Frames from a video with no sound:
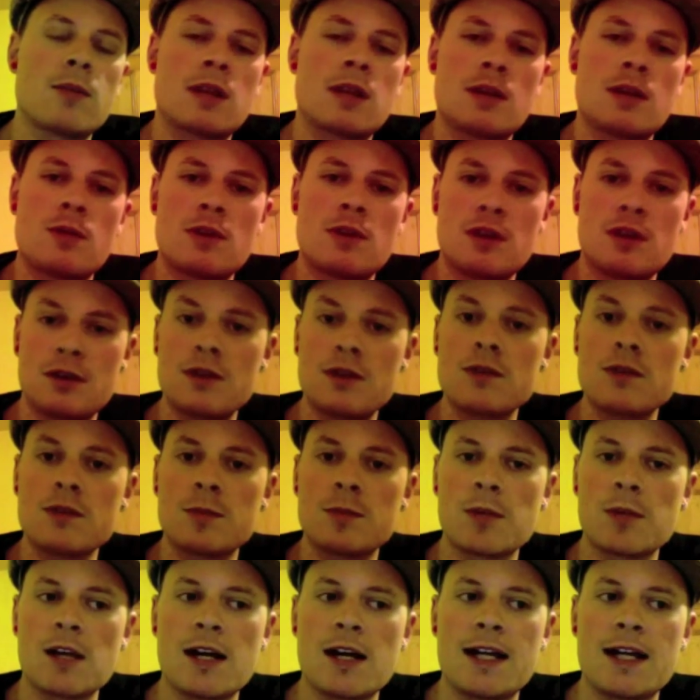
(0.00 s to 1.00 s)
but I wanted to
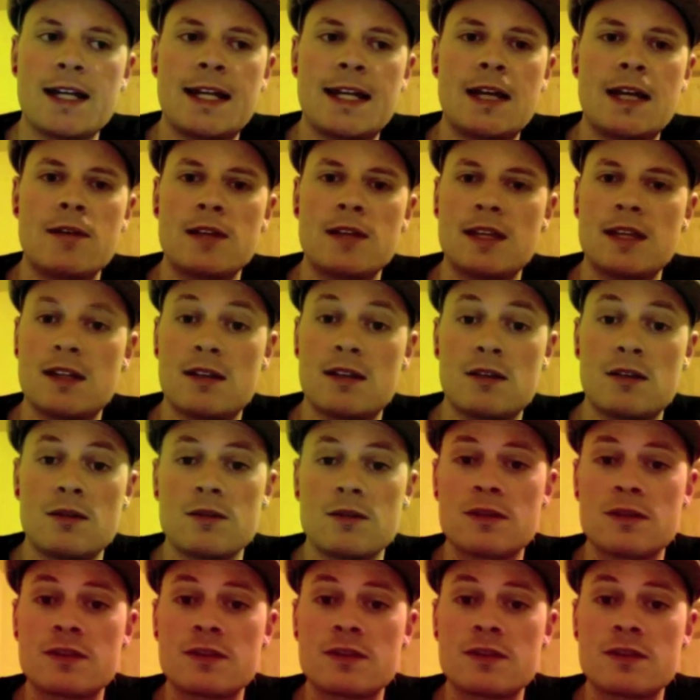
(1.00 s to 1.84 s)
apply now and get it all